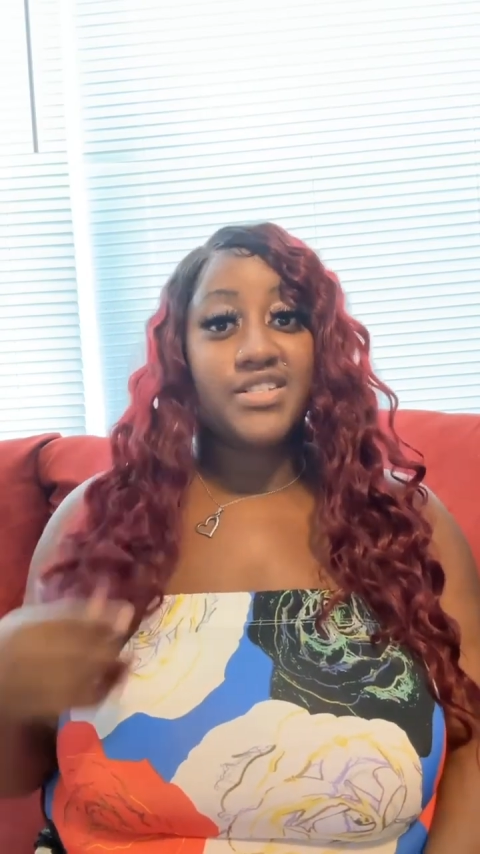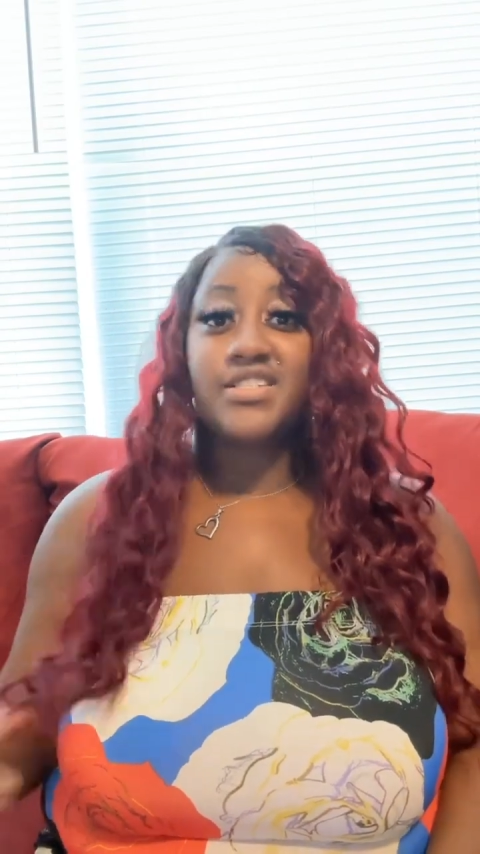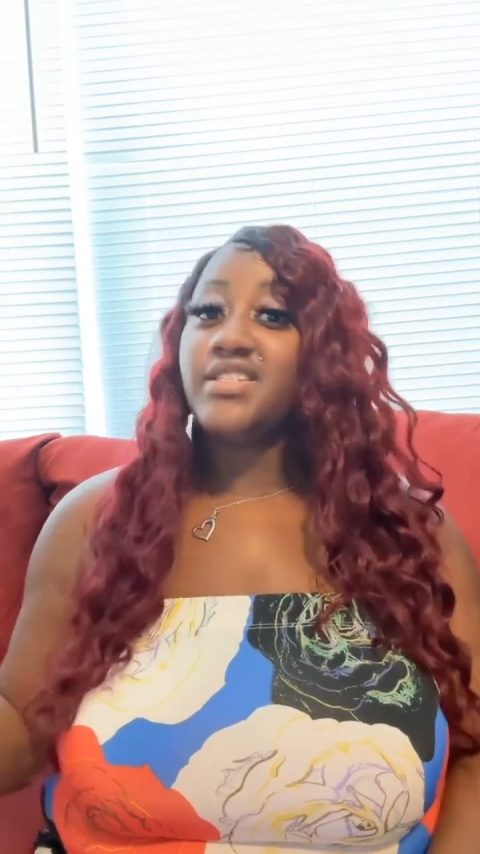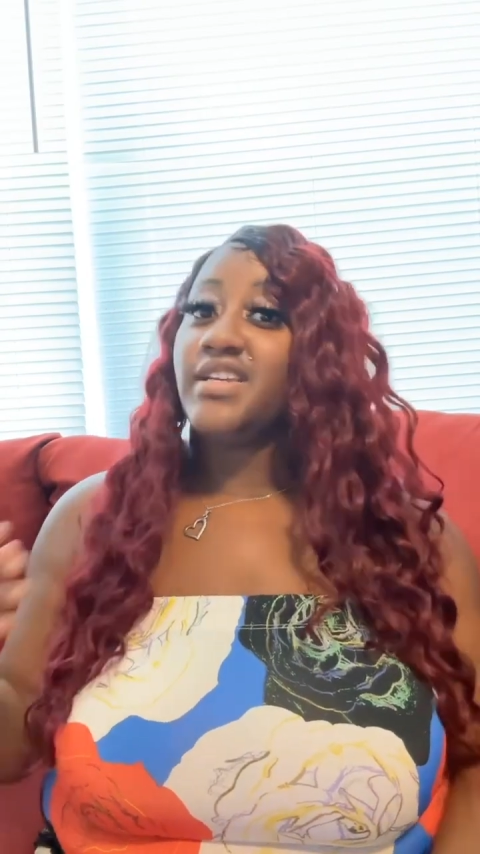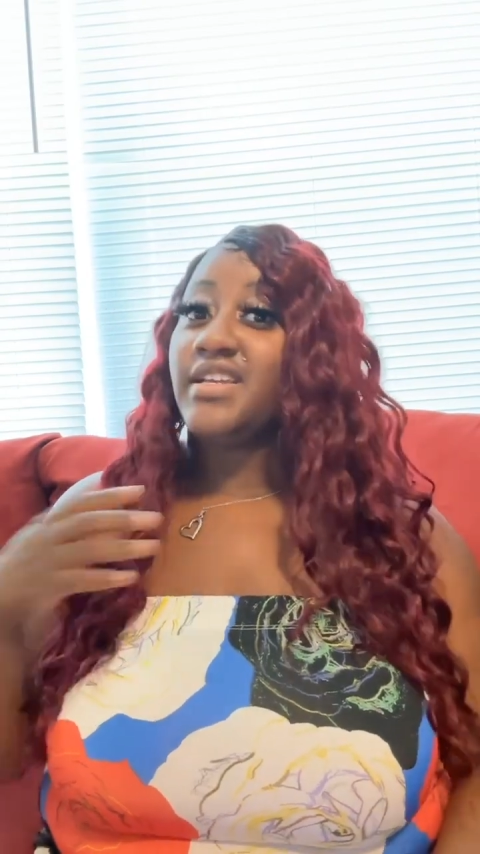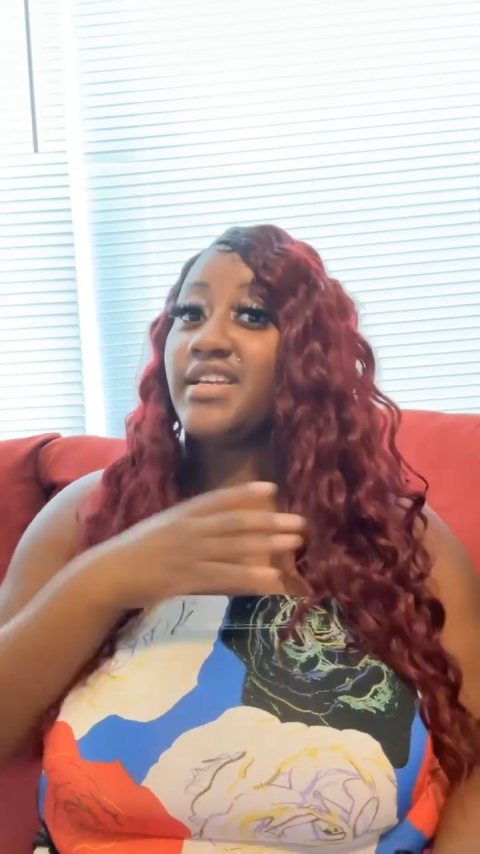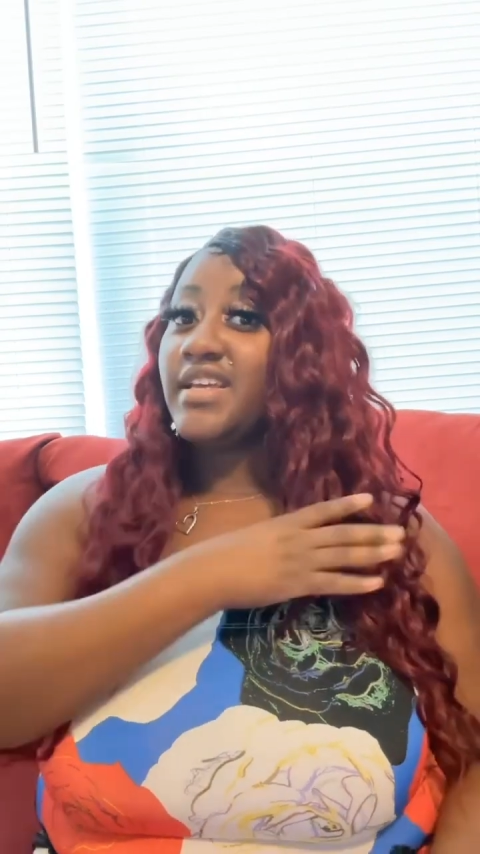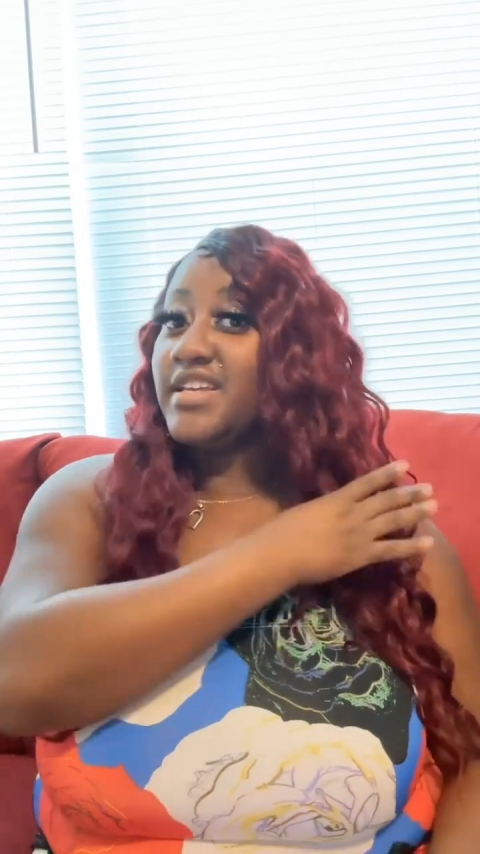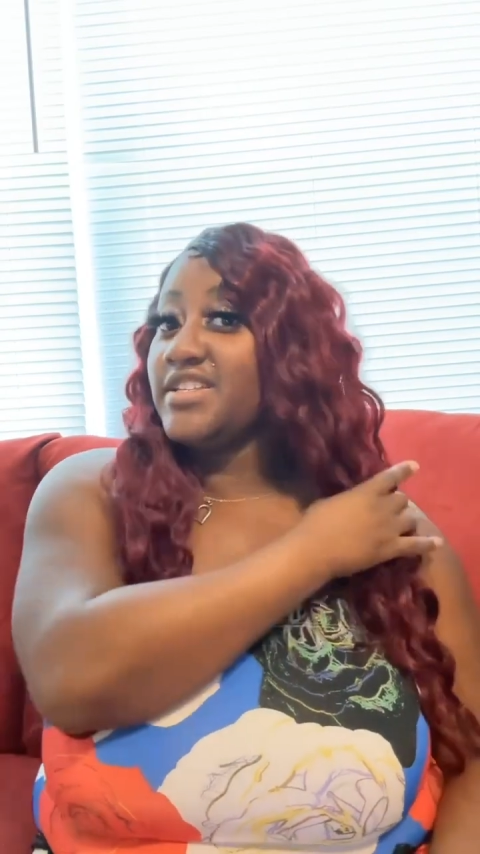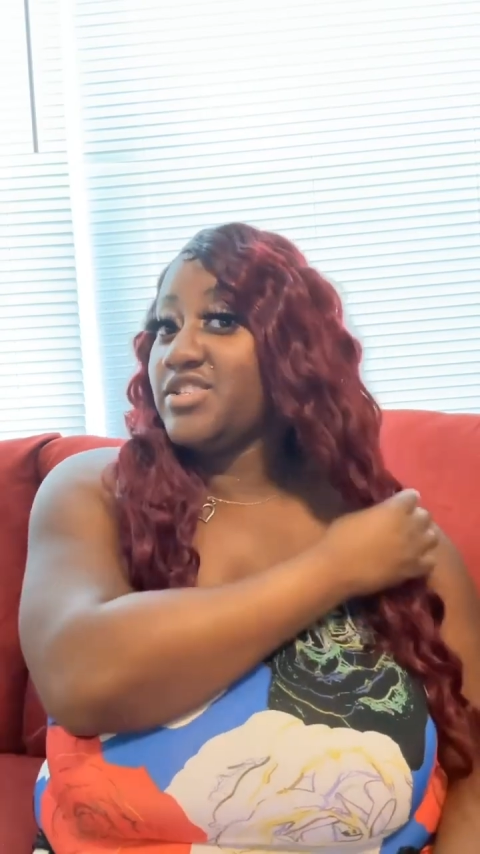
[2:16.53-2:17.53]
Shalini
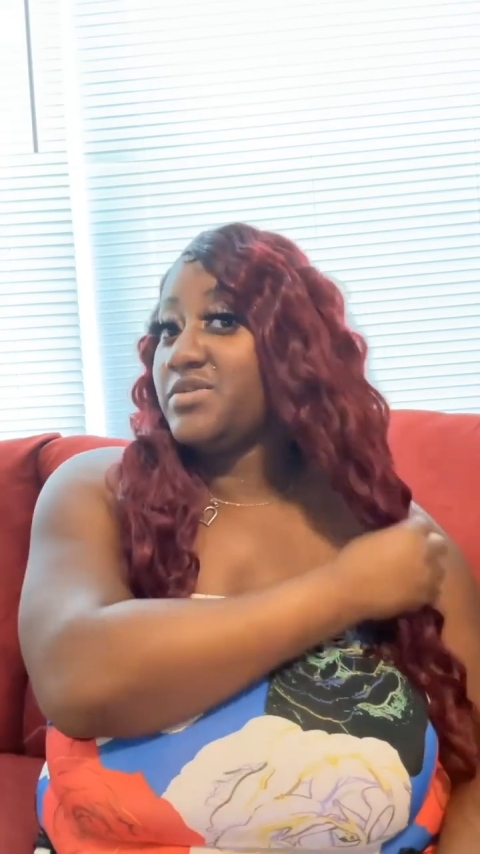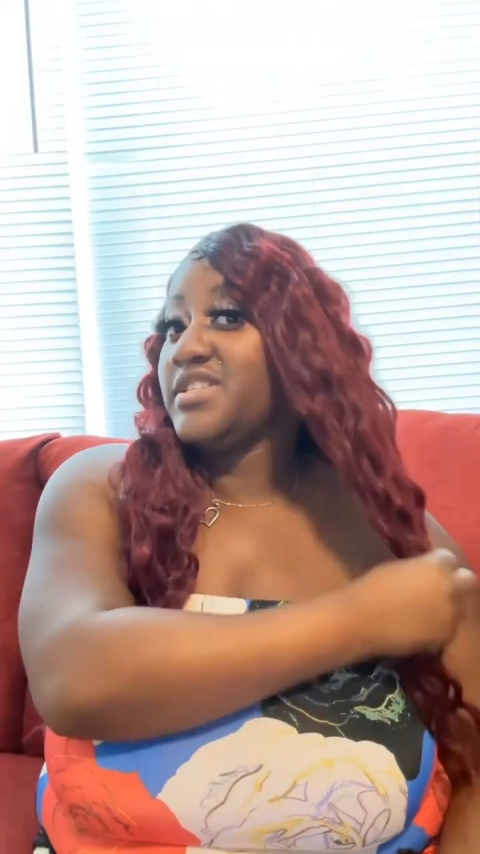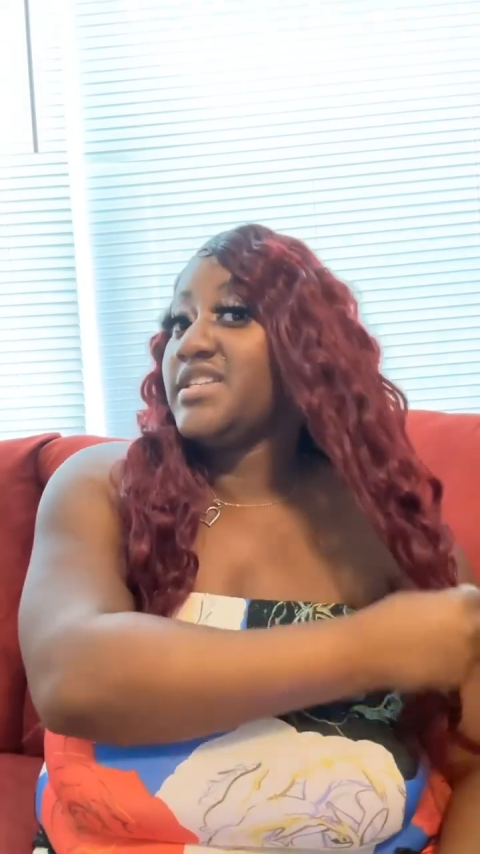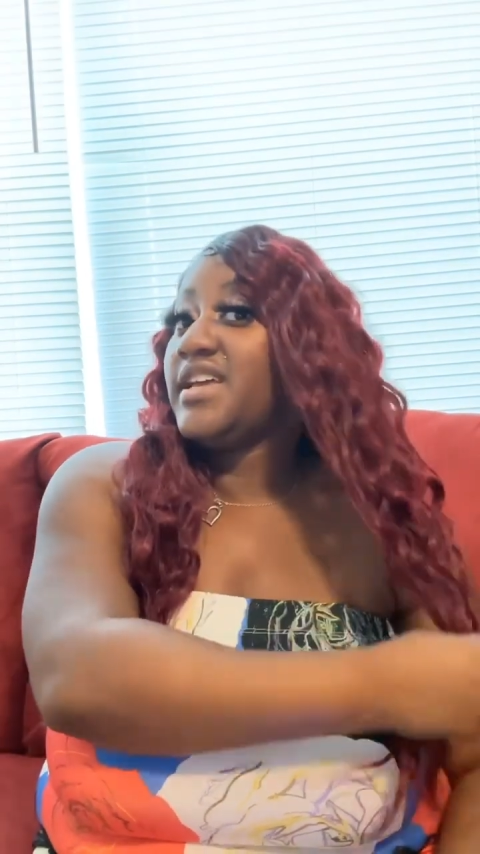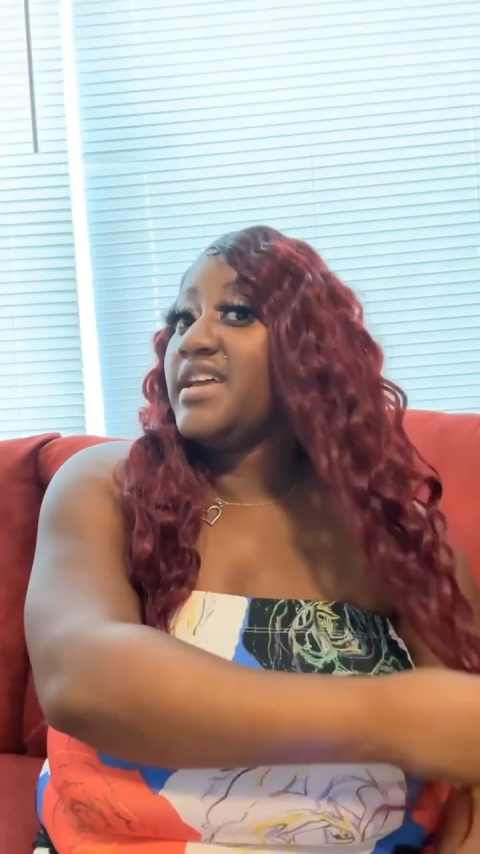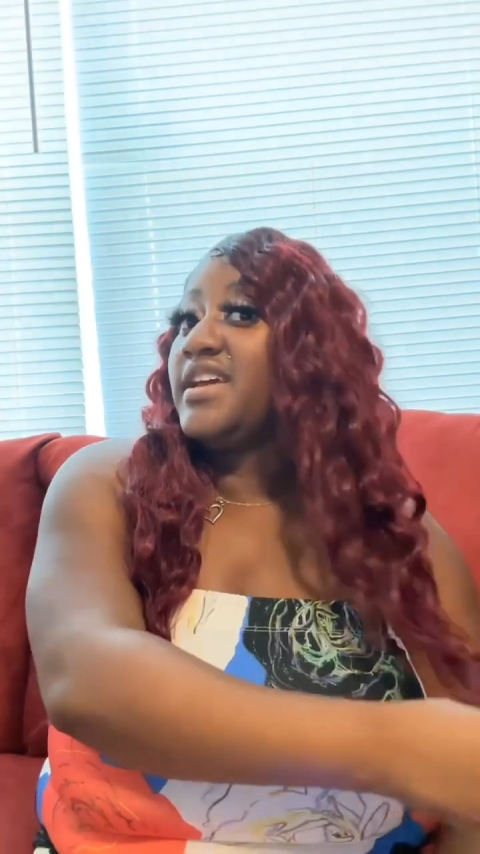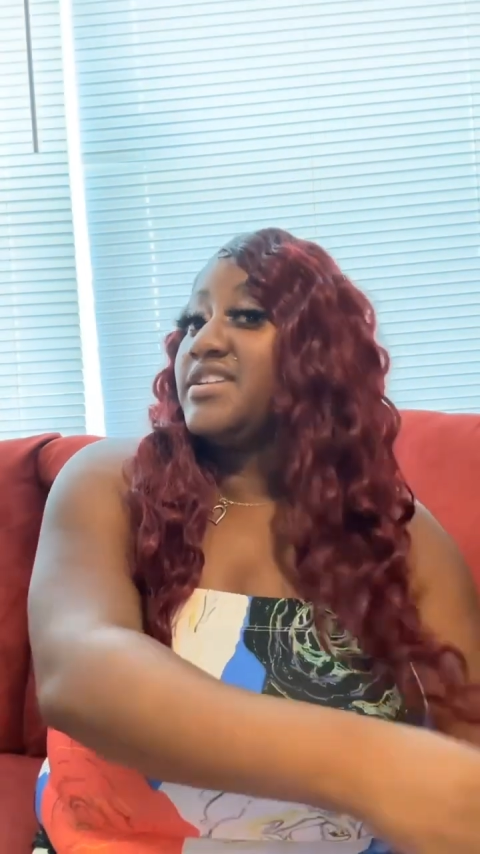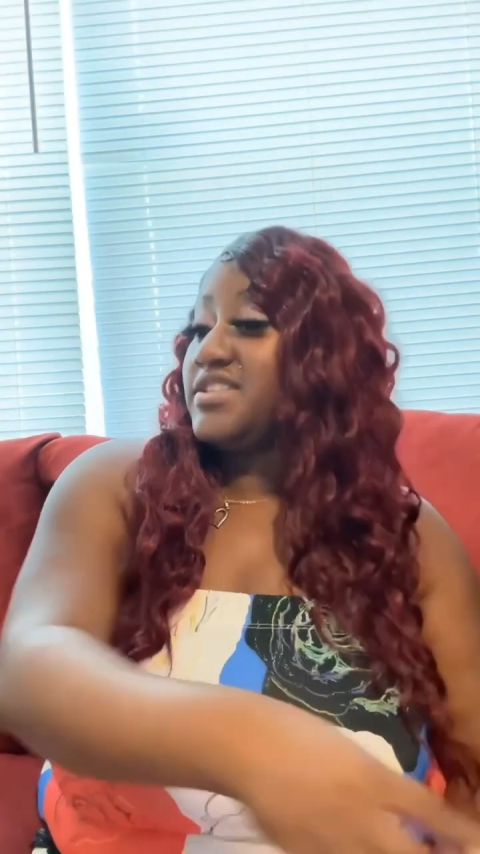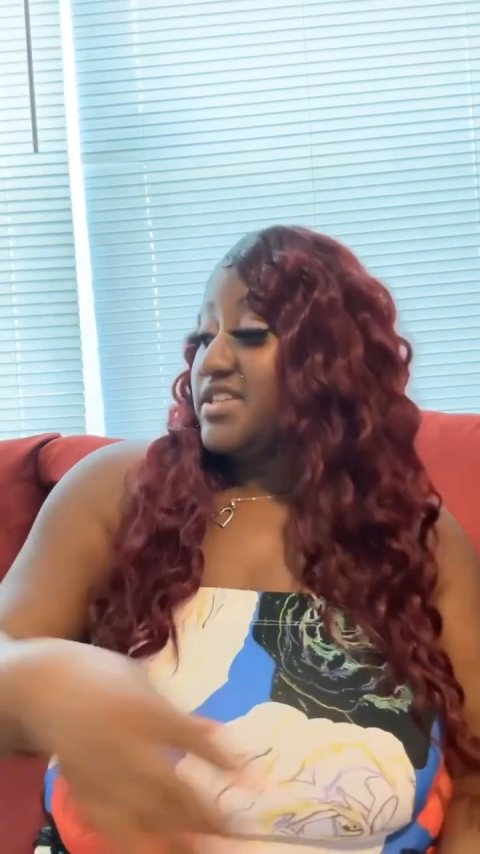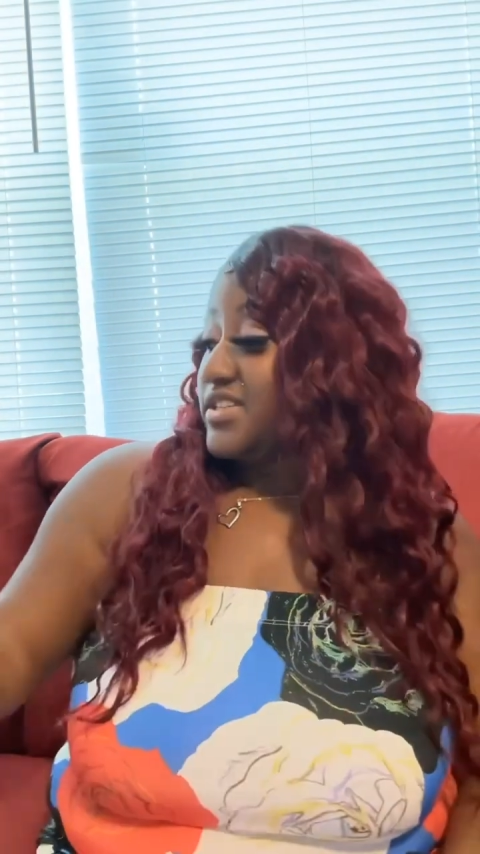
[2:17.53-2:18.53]
is 28
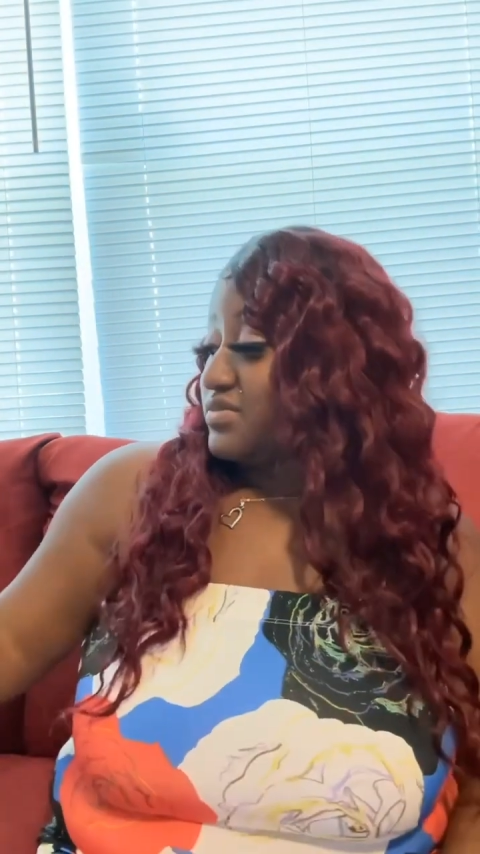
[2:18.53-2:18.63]
inches,